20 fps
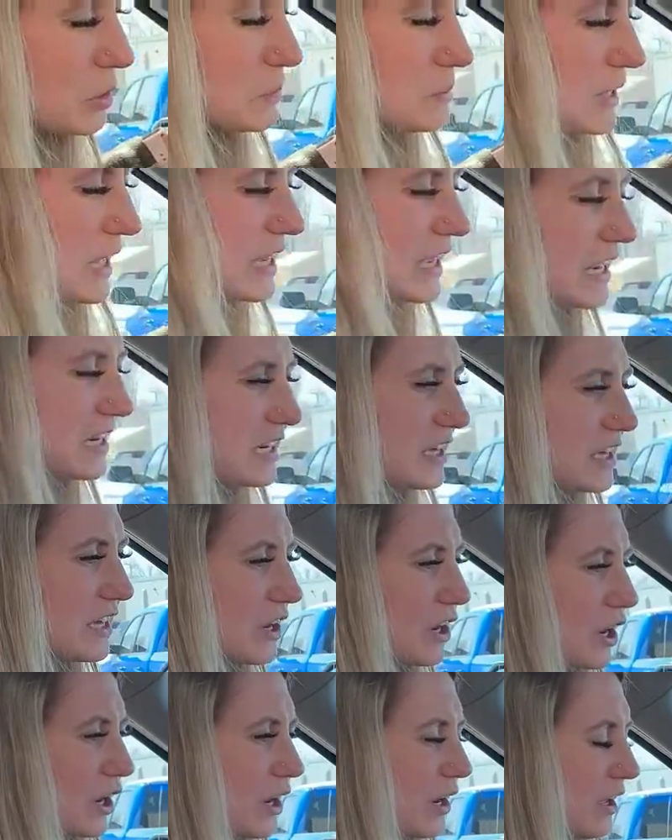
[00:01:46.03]
volt plug-in
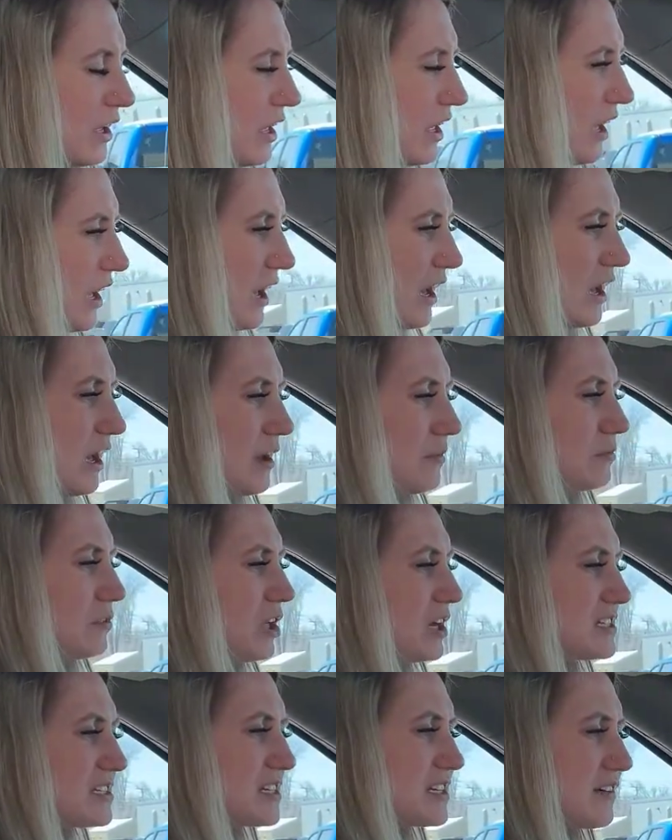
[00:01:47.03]
here.
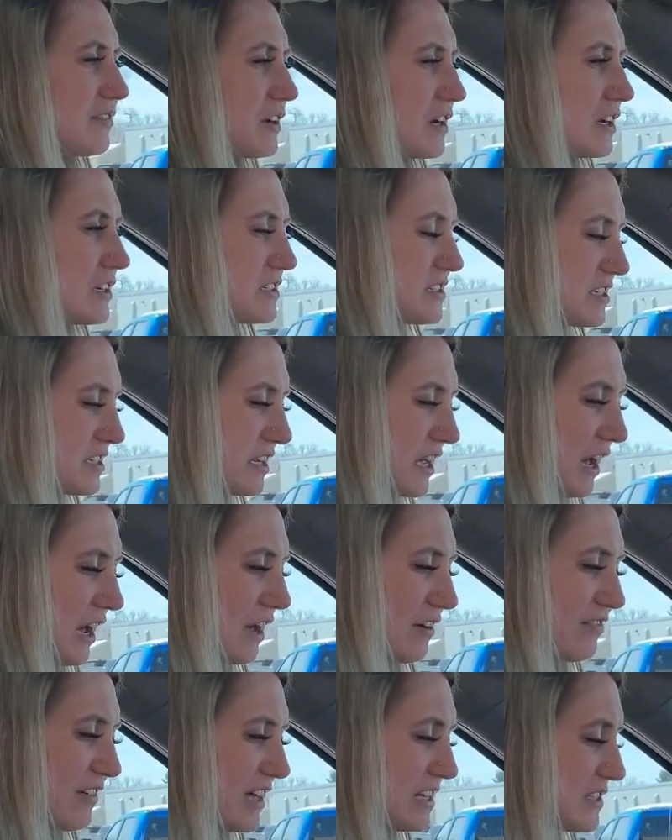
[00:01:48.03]
Lots of different
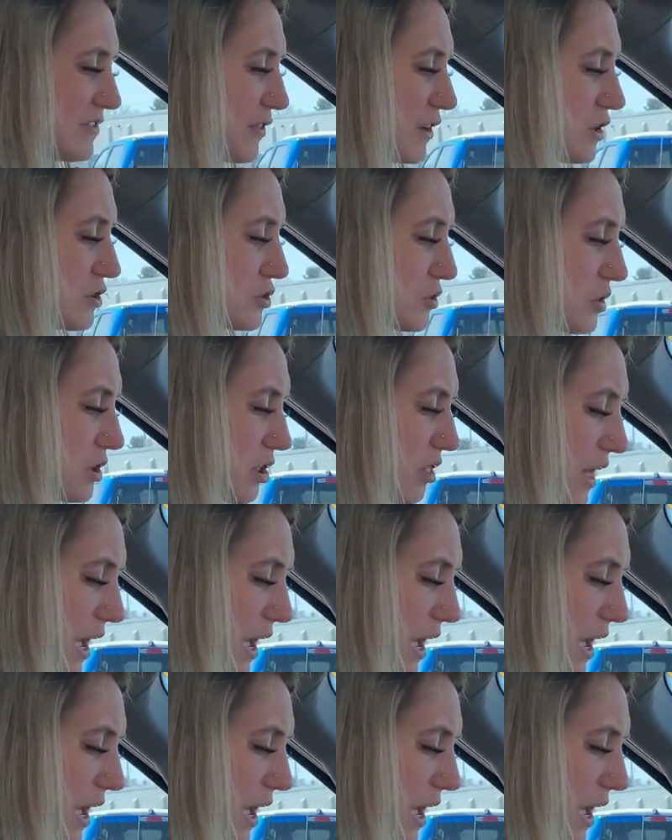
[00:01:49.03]
vents for your dual